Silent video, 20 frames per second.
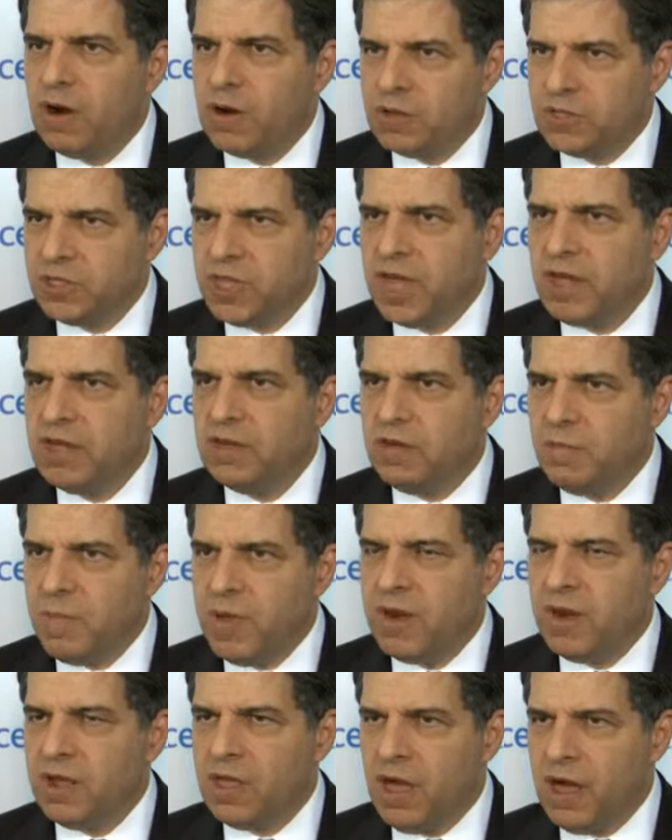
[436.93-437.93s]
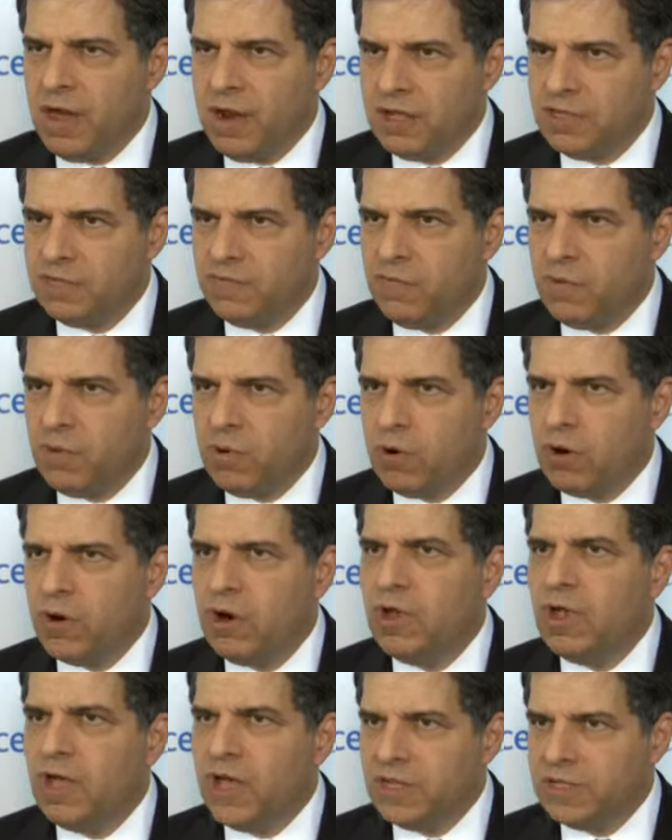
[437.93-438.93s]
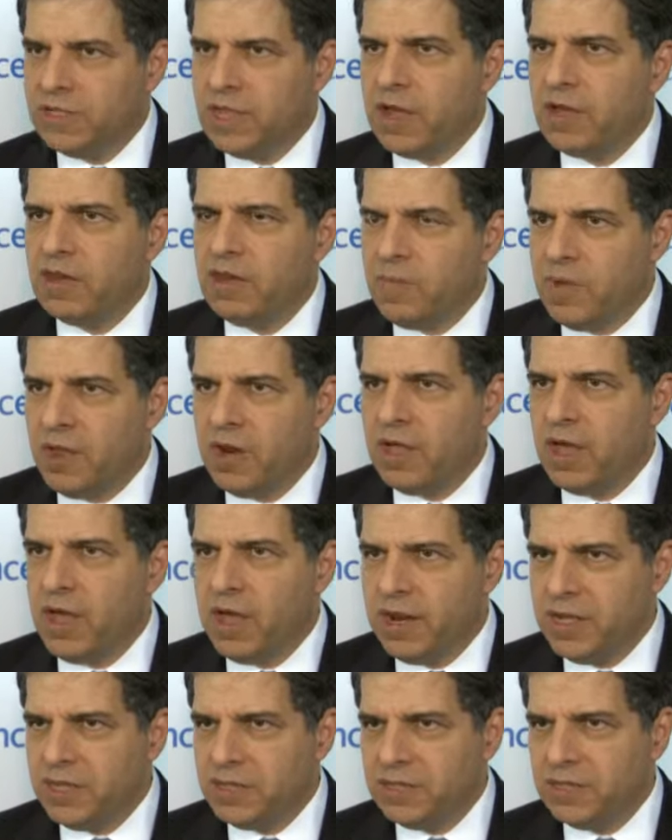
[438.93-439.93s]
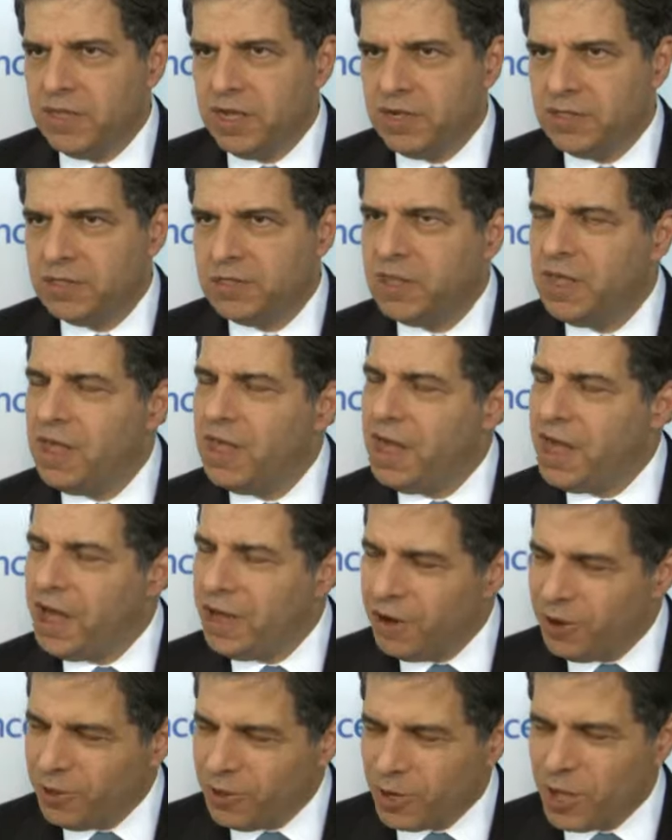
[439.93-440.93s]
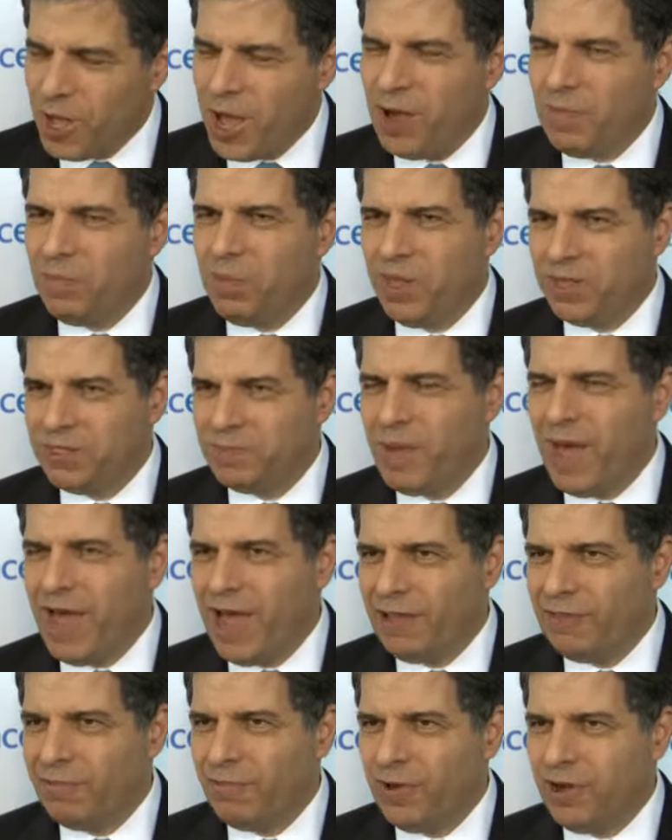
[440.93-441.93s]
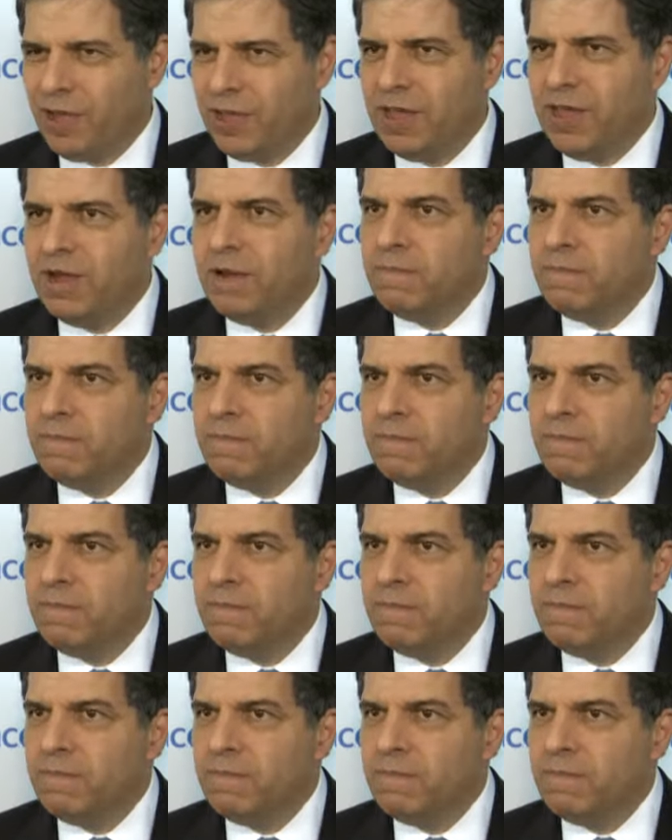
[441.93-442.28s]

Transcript: cyclin-dependent kinase 4 and cyclin-dependent kinase 6, another complex pathway.